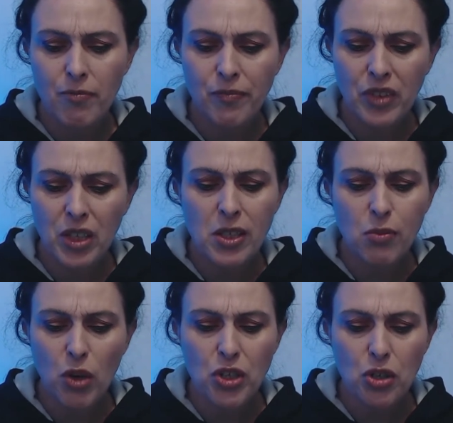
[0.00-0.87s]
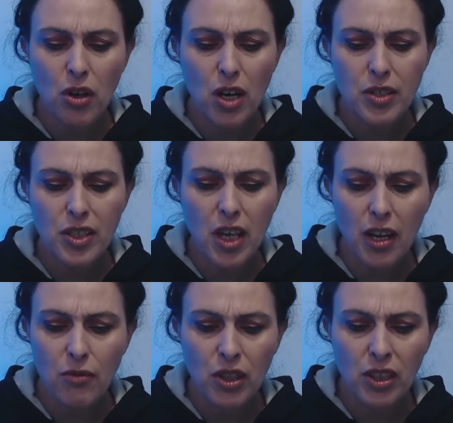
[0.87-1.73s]
These retrogrades
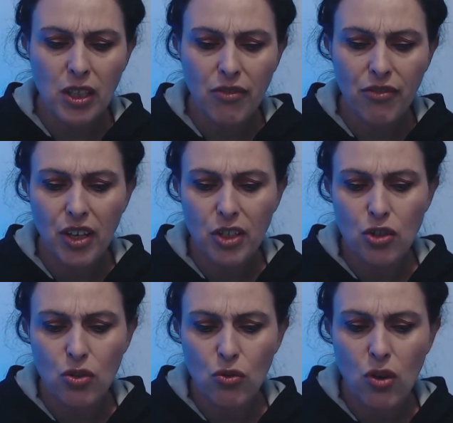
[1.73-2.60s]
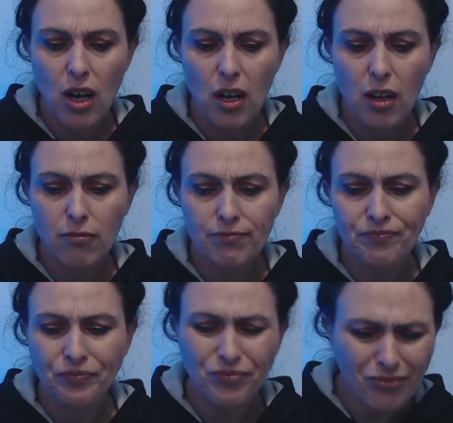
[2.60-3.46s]
can really affect your,
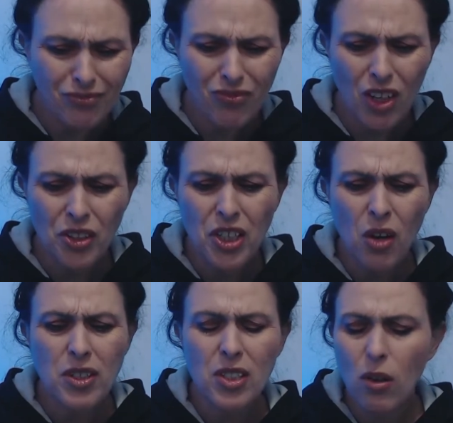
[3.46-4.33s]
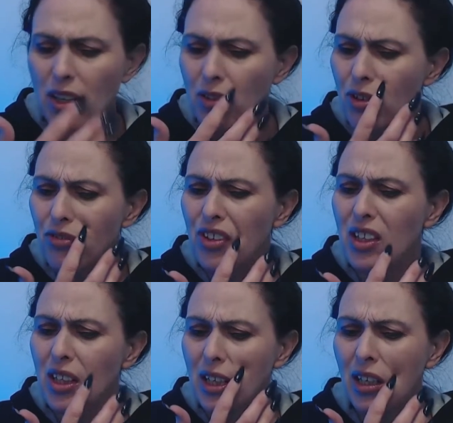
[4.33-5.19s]
you know, it's like if you're
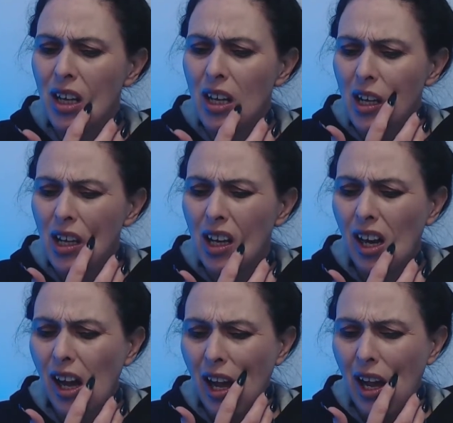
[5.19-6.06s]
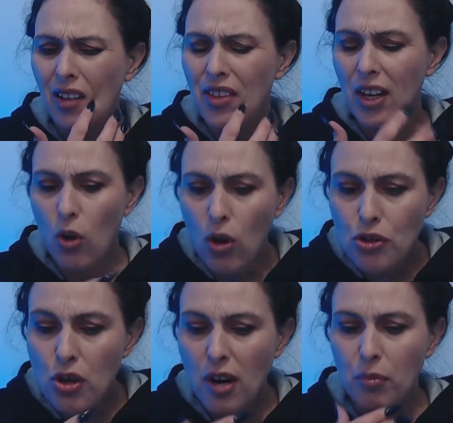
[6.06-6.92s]
feeling that a
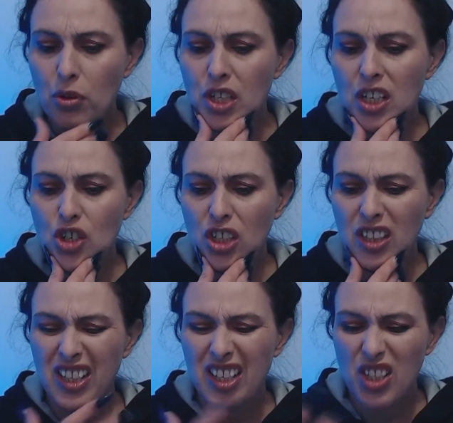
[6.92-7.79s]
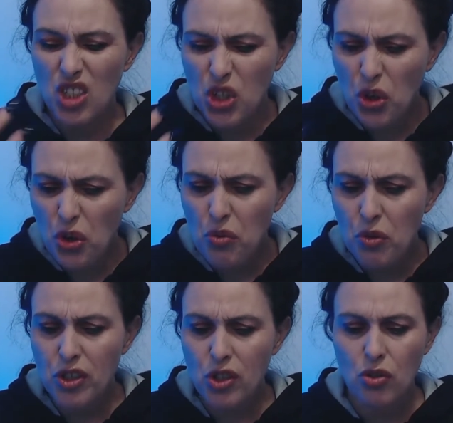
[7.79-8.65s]
contract potentially is too
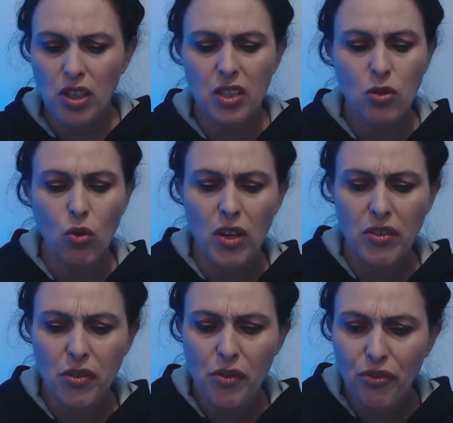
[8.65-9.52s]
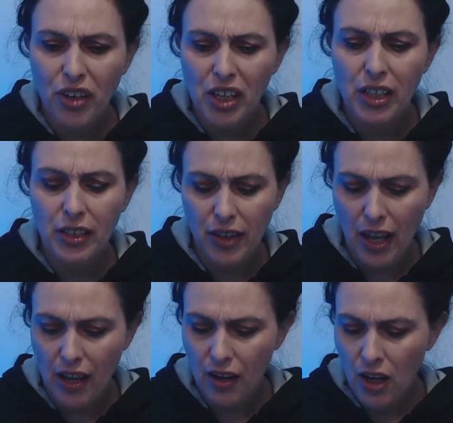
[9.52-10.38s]
restricted, or if you're feeling that,